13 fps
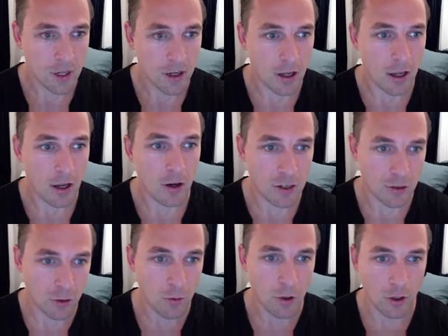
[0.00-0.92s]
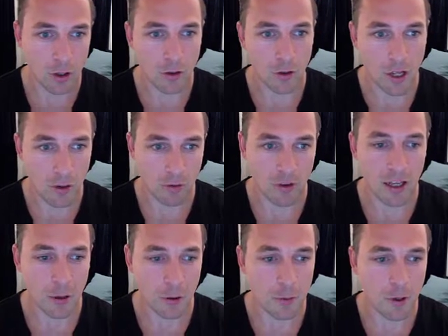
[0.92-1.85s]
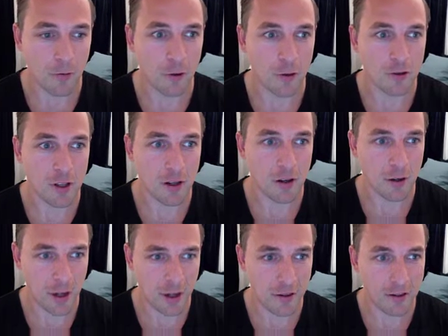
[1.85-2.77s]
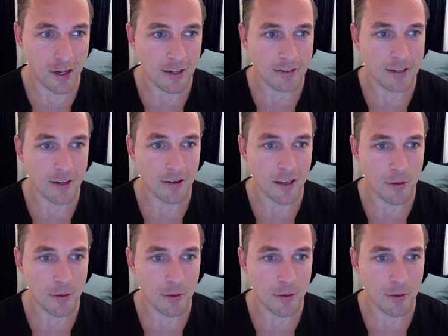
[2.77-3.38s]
okay, so we're going to do that later, but first then, okay, next here,